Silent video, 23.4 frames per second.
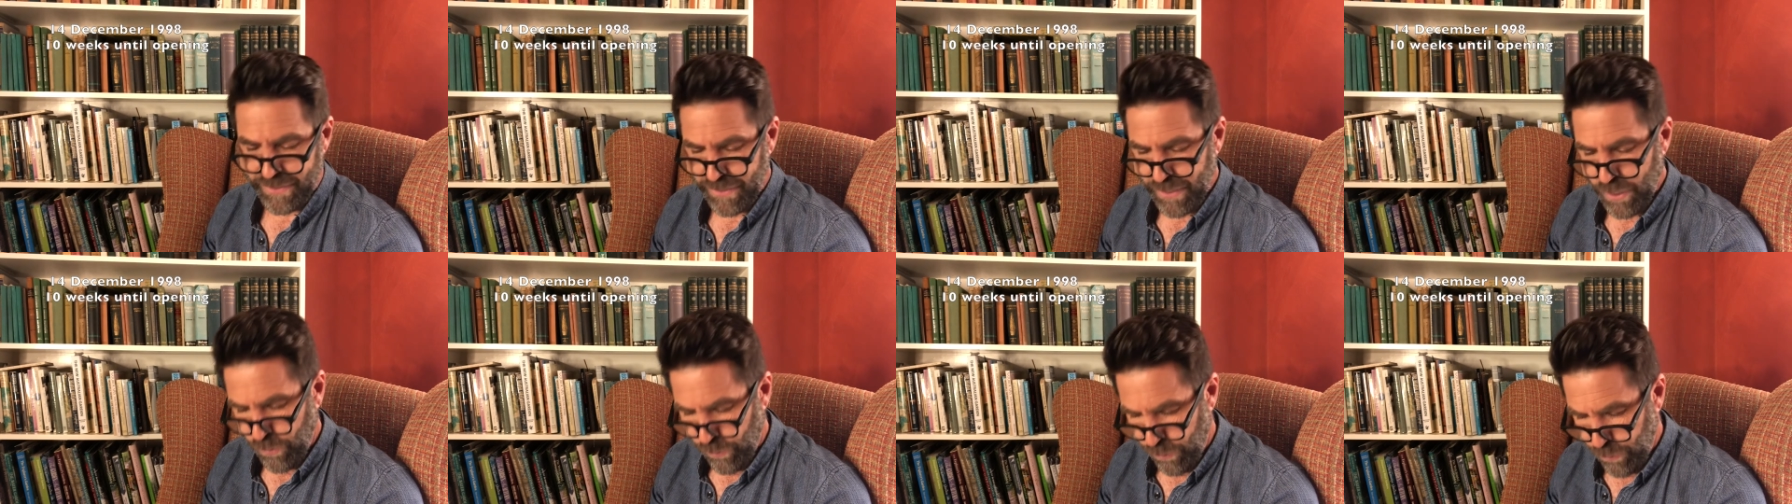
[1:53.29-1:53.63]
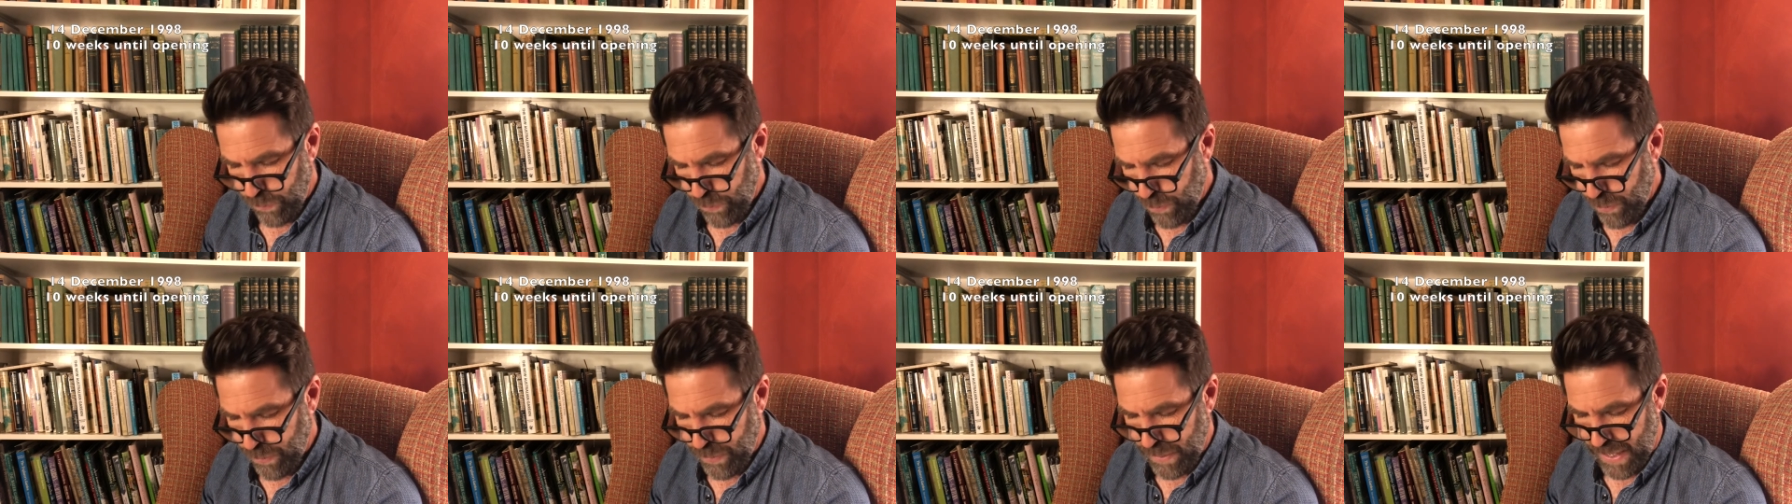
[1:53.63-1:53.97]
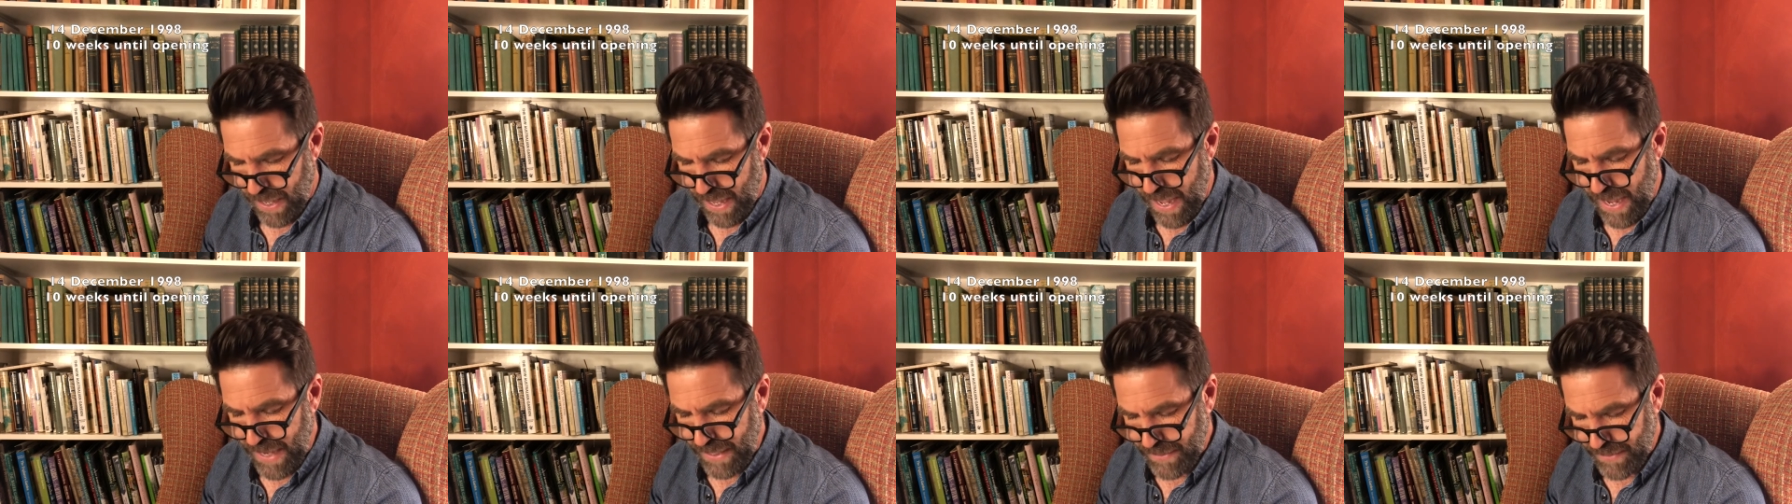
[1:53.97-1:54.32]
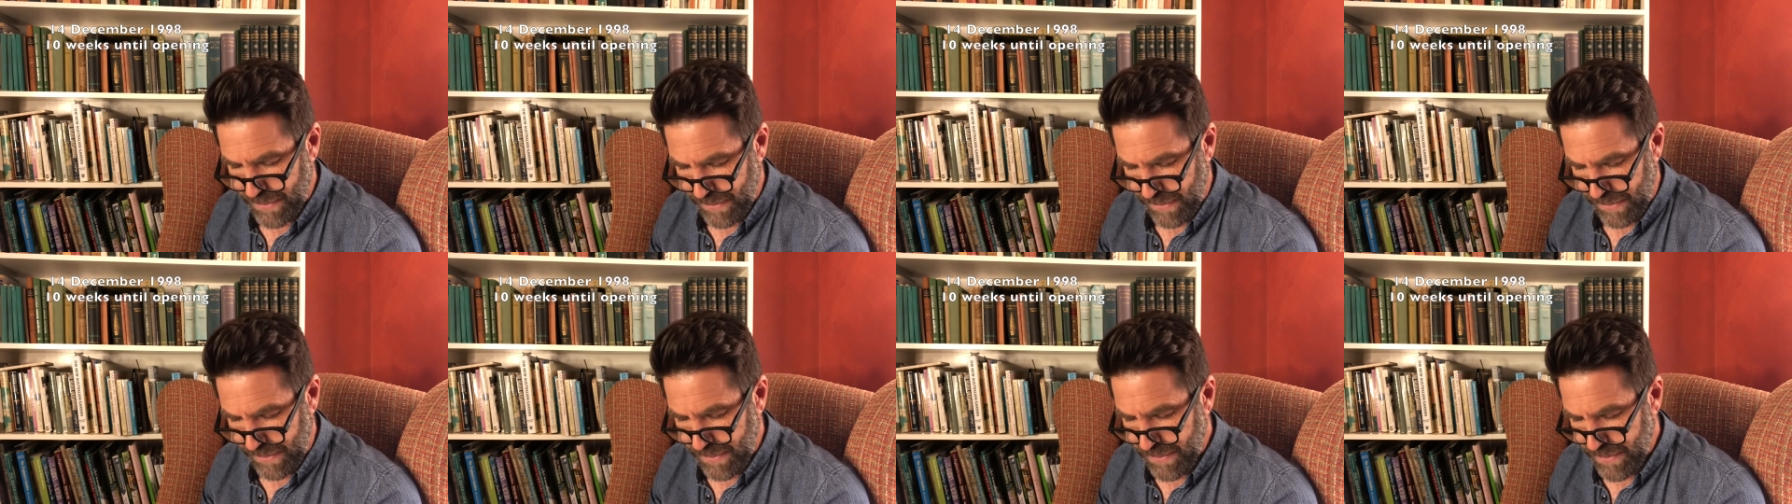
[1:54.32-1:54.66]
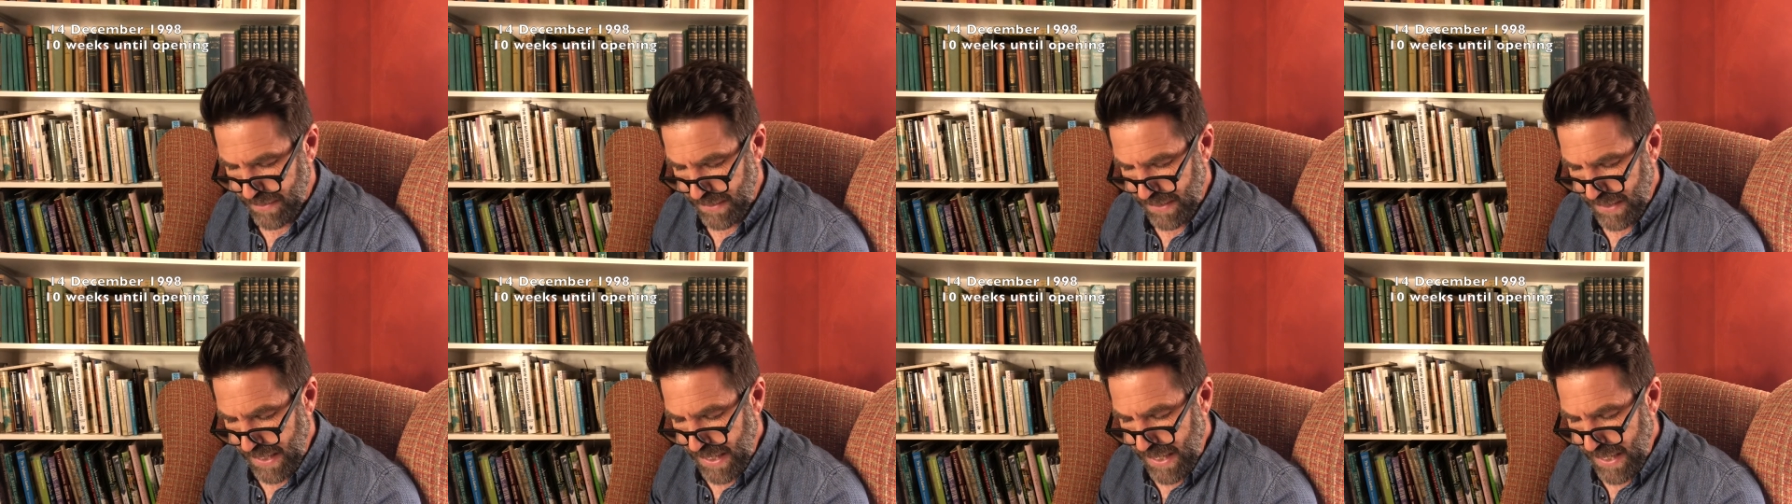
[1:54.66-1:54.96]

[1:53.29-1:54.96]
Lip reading: A further accident.